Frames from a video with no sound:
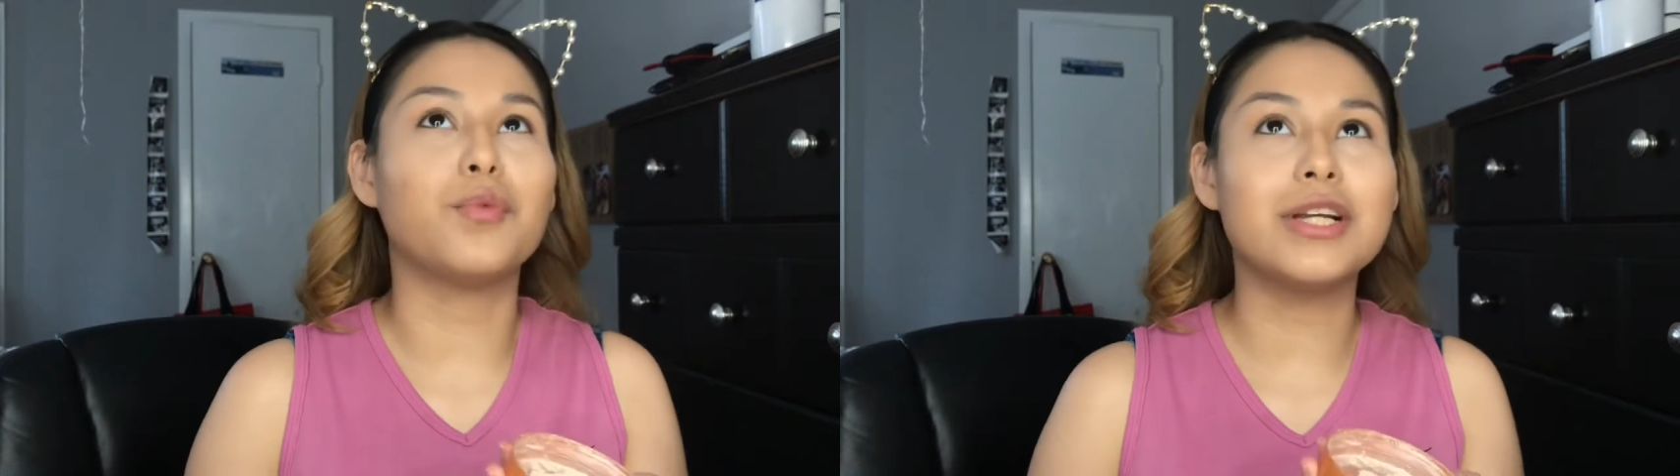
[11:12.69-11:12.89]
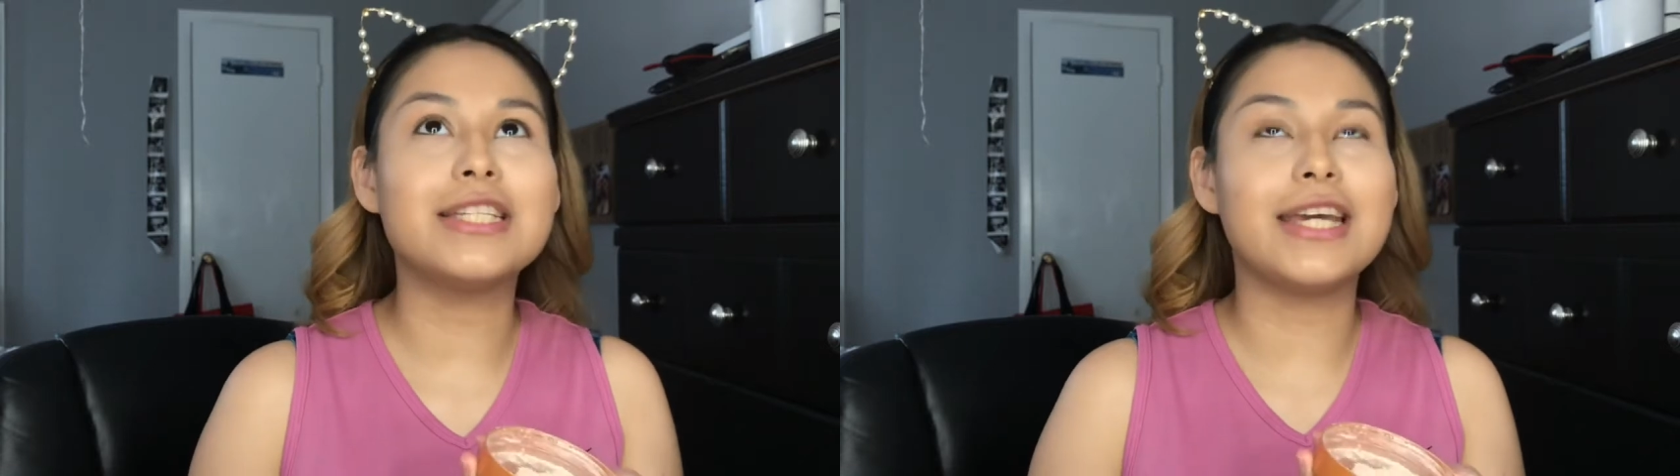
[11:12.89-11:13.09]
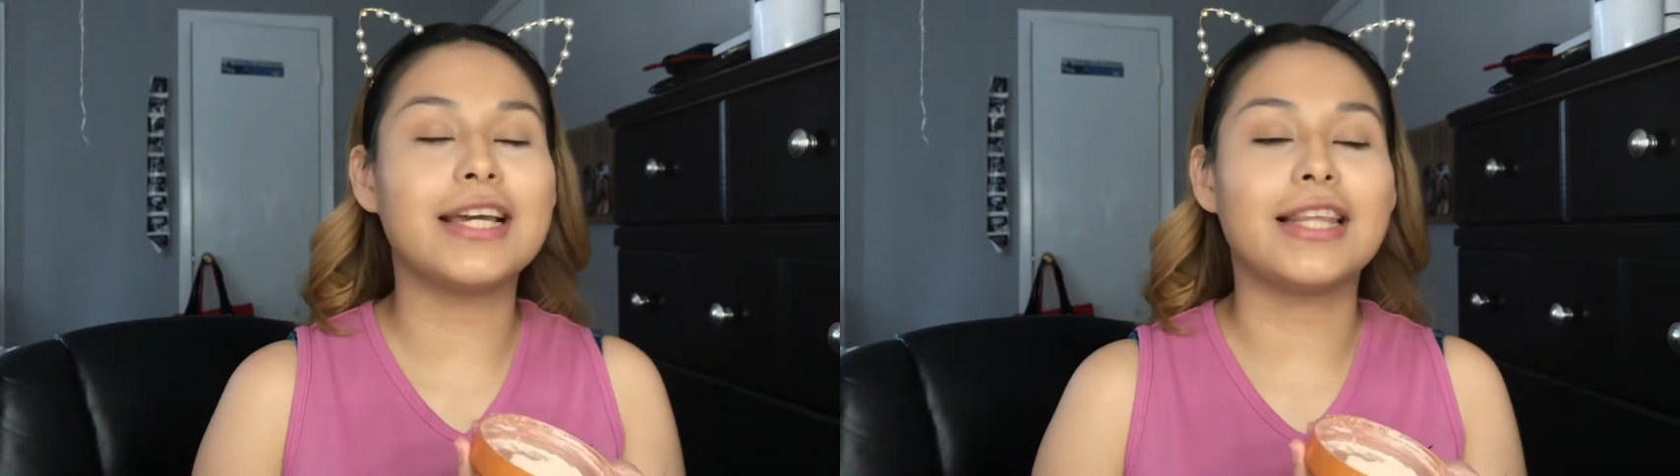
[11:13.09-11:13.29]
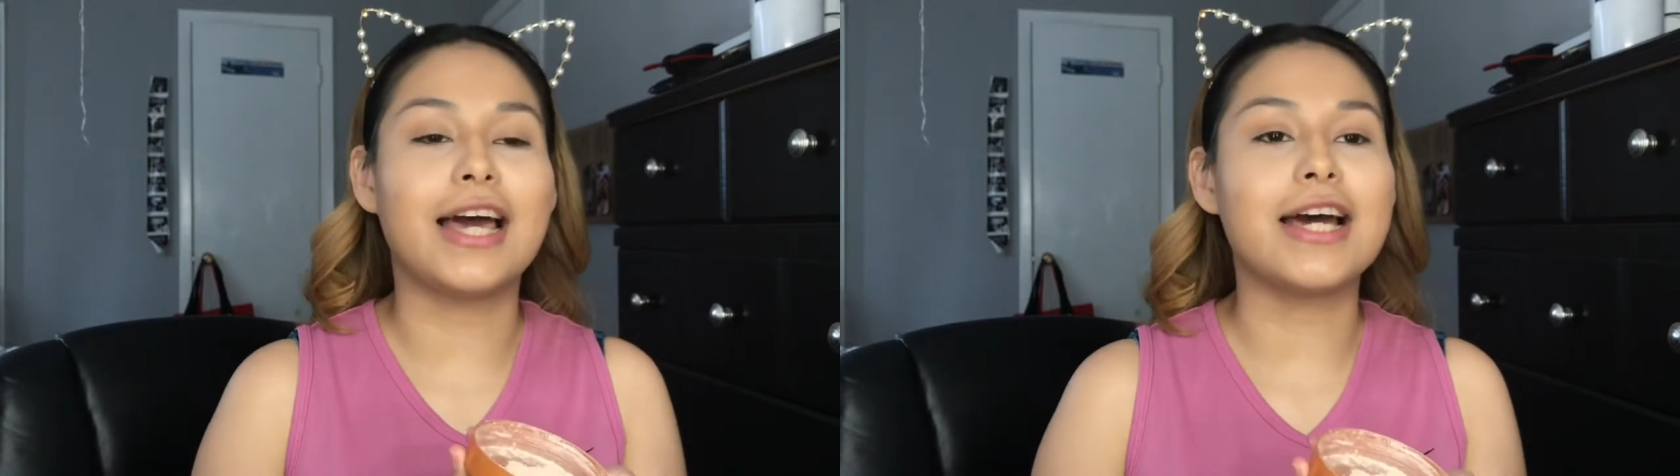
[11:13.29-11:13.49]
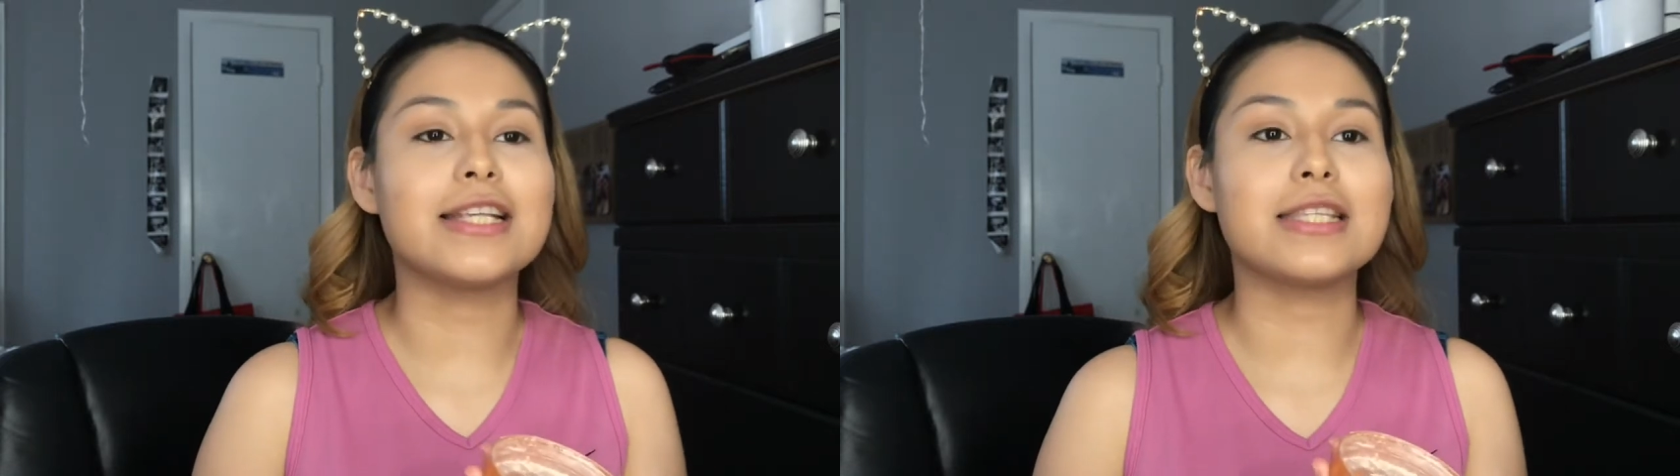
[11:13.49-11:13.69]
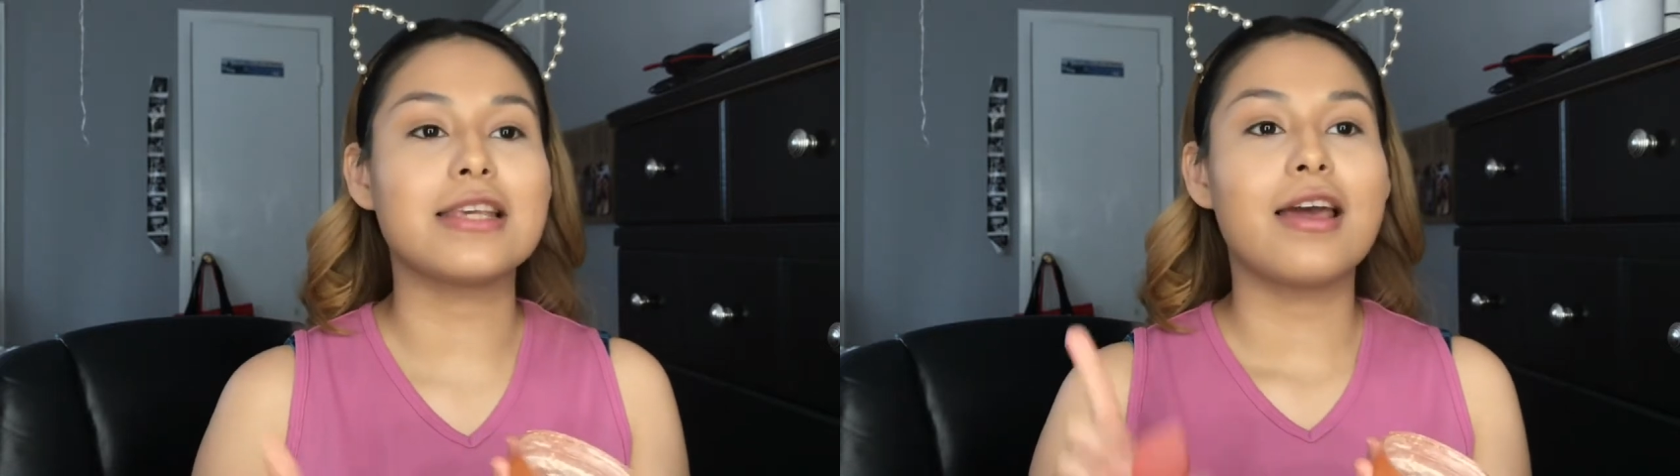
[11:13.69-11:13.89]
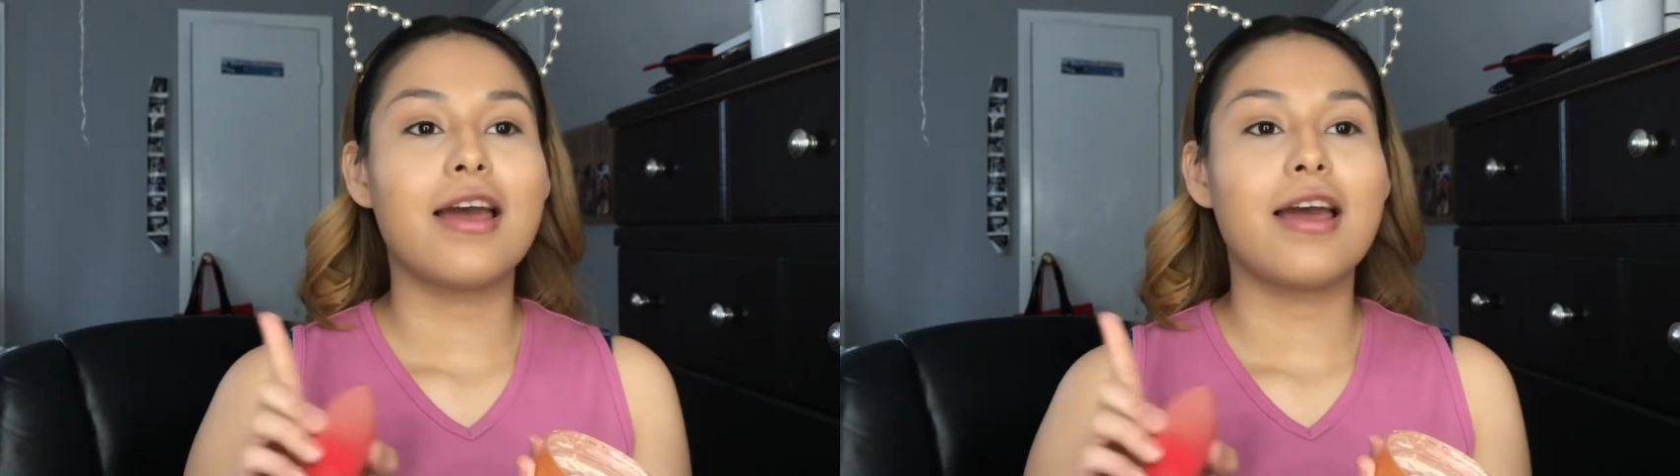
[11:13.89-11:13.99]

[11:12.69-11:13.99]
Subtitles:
one-day class